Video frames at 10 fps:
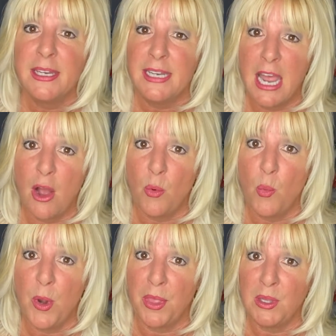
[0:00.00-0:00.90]
Now,
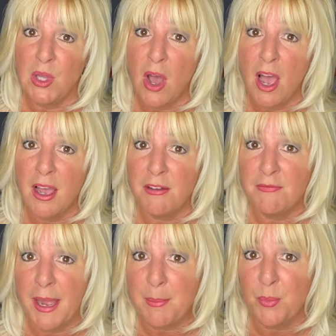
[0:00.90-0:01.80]
where the law
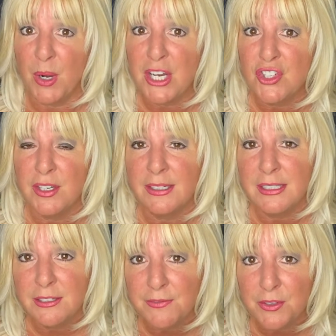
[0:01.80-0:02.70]
of vibration
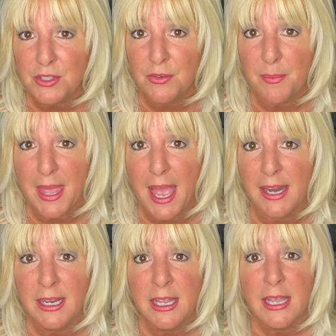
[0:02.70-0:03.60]
differs from
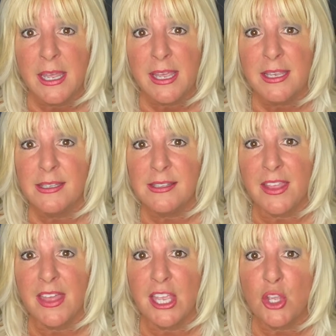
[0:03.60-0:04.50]
that is
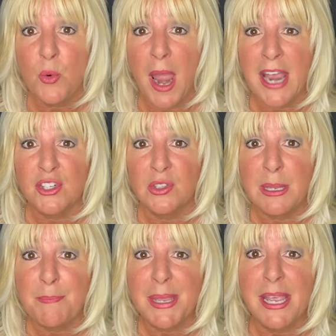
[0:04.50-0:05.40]
that you
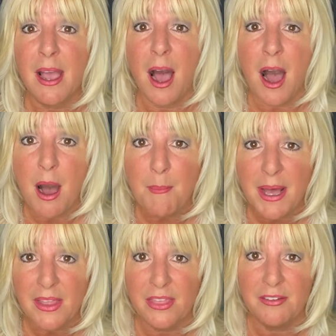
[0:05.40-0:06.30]
actually become
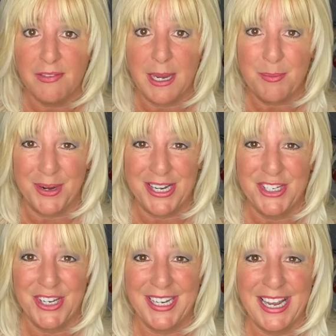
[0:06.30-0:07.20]
the
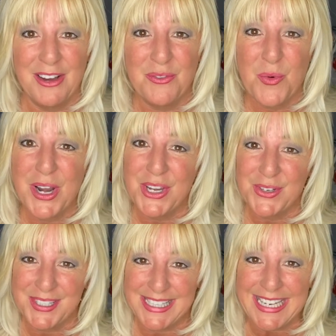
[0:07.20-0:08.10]
vibration of what
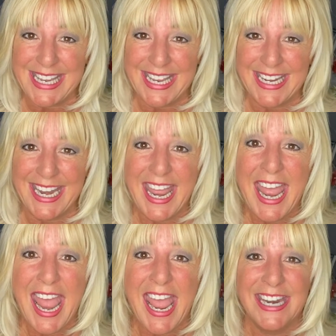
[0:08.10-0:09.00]
you're seeking,
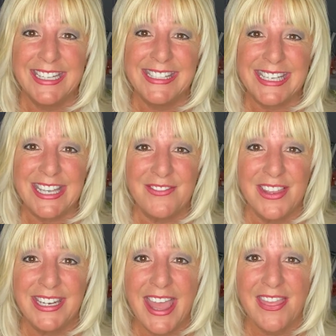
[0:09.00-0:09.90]
and it's
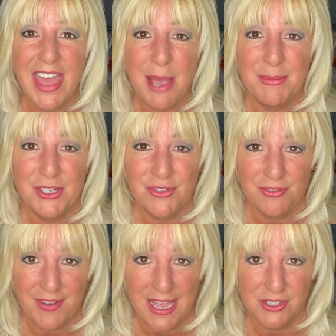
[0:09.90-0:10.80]
even that much
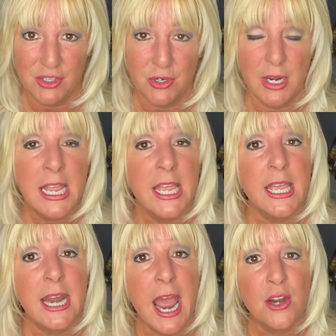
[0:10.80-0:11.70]
faster.
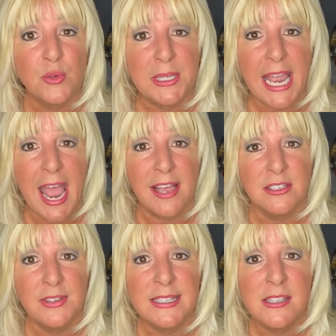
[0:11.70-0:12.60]
It actually
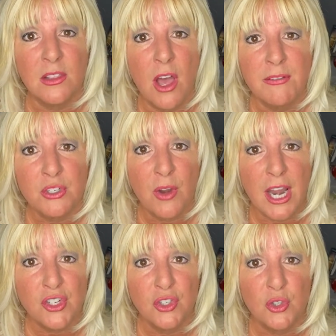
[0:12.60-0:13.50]
activates the law of
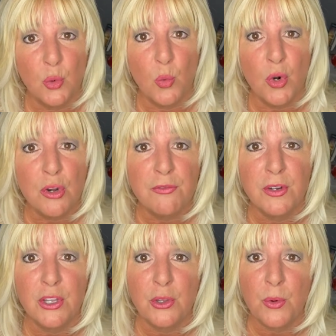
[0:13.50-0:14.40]
attraction to work
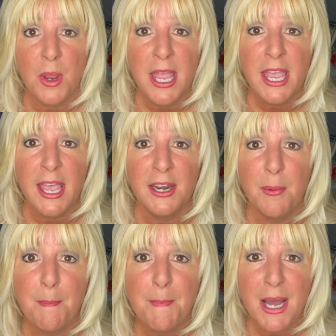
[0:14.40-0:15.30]
for you in
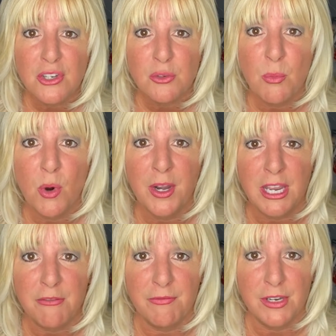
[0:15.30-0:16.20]
a much more
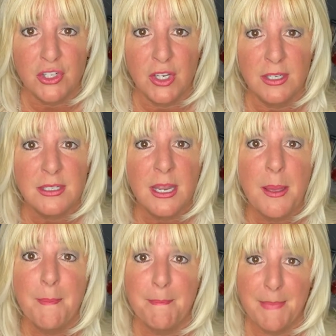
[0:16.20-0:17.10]
efficient
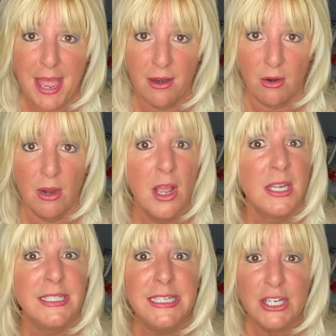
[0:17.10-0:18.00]
manner,
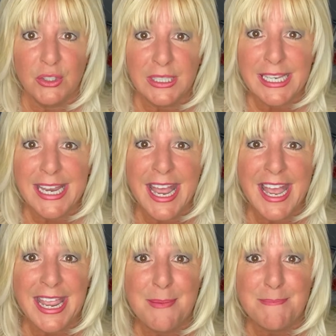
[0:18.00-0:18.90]
nearly
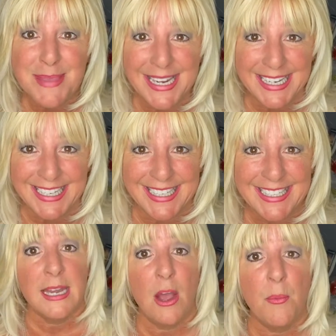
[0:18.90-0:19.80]

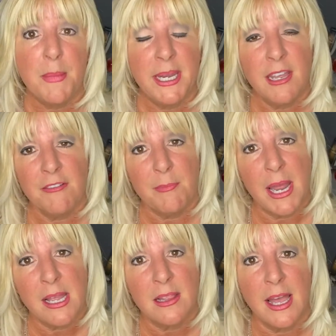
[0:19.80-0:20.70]
immediate. Now, many of
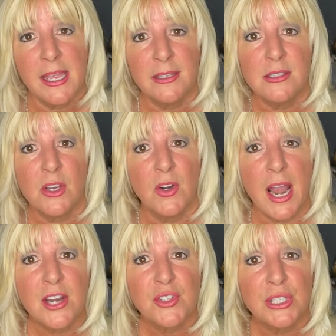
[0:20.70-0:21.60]
my clients are
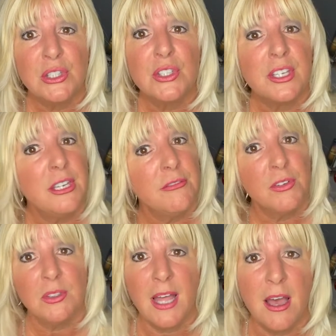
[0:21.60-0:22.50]
actually looking
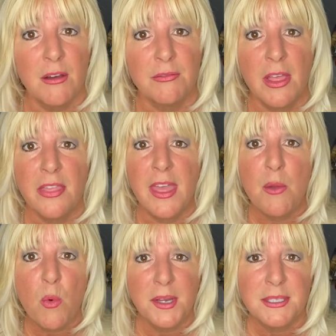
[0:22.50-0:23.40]
for love.
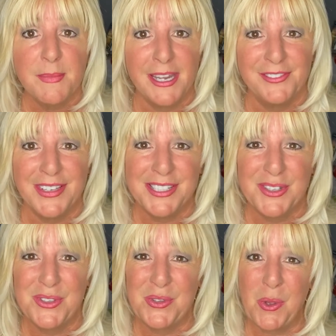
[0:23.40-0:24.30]
They want to manifest
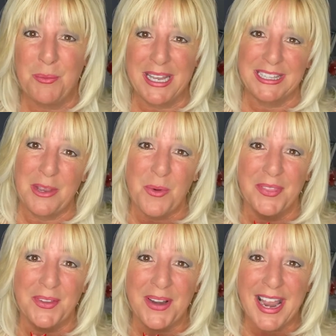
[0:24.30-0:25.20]
their soulmate. They
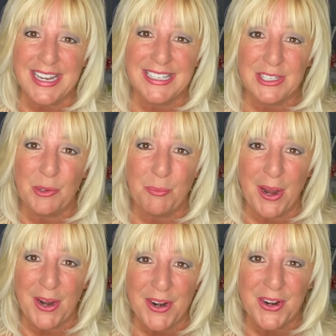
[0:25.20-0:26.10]
want their ideal
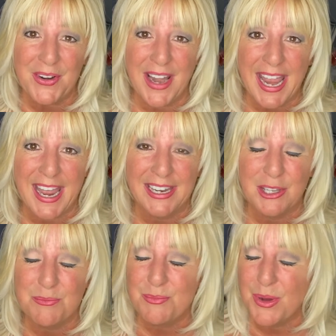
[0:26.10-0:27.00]
partner
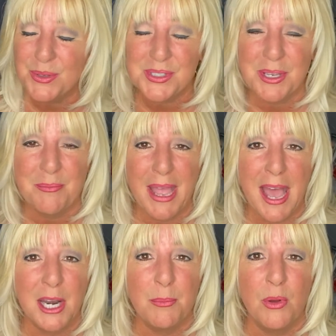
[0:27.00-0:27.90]
and their most
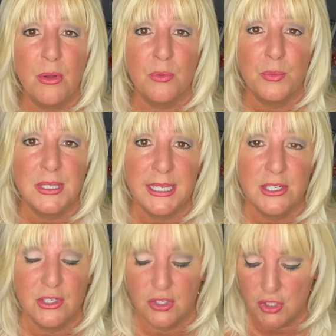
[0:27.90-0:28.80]
compatible
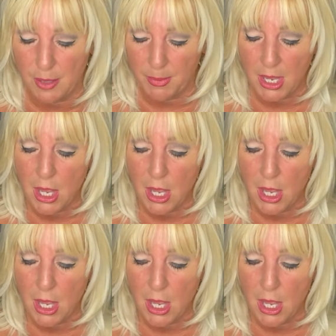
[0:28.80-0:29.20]
relationship.